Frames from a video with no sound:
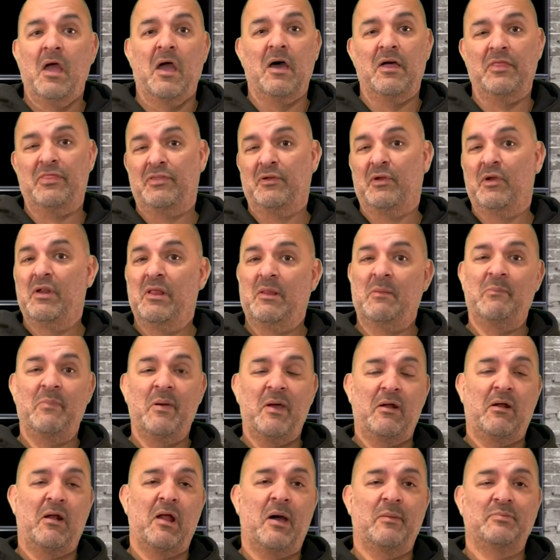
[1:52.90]
A third and
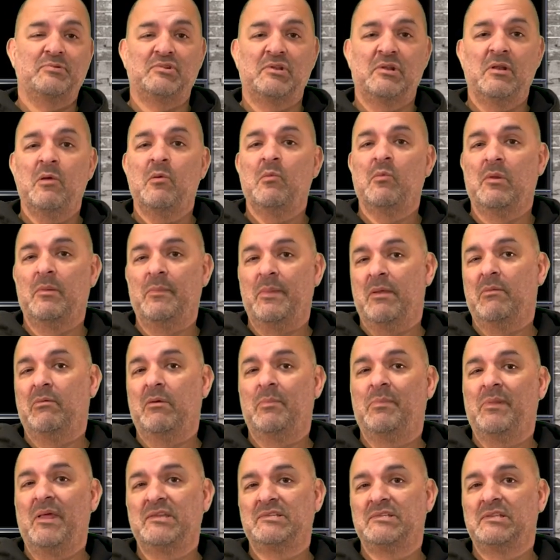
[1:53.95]
better option would be
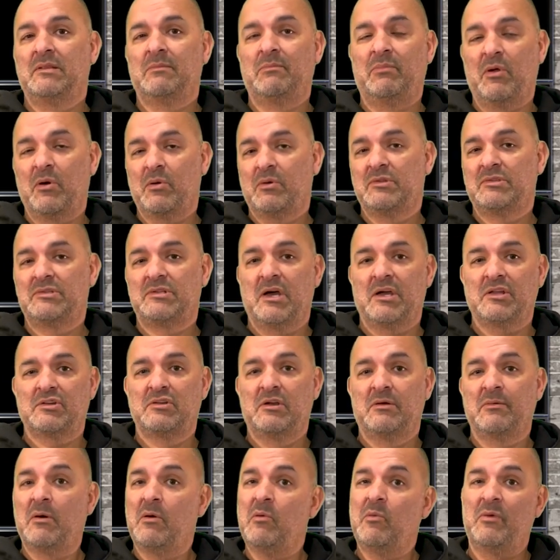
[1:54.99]
replacing the broken stock
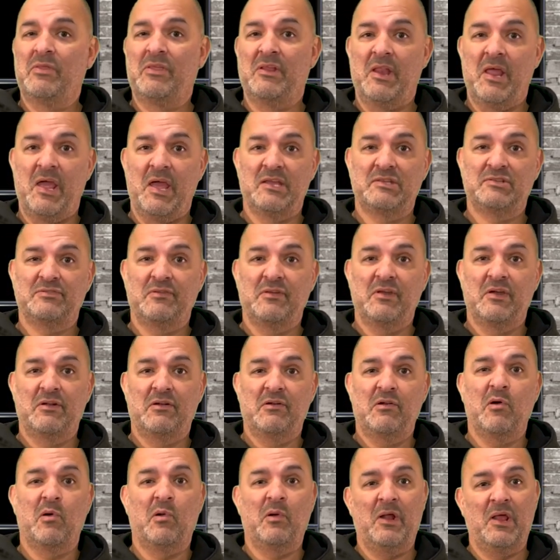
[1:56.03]
turbo with an
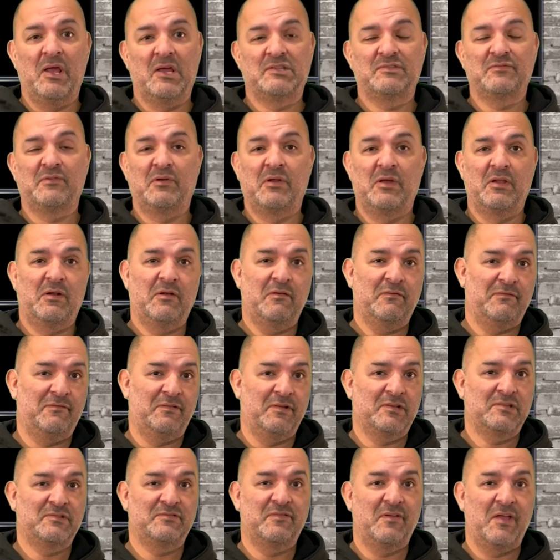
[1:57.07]
S300 or S400
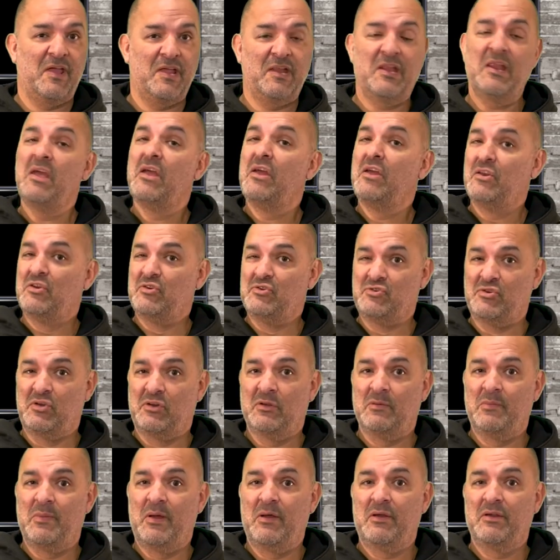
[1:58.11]
fixed vane
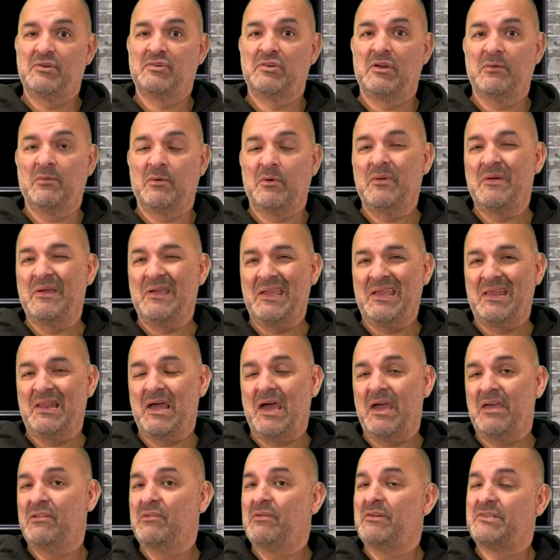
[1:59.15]
journal bearing turbo in
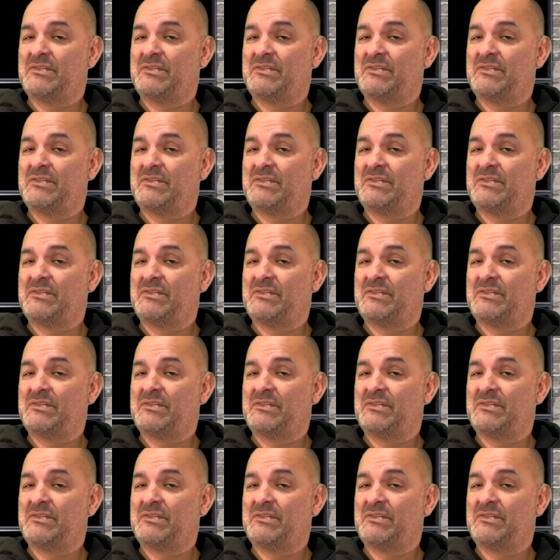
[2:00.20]
either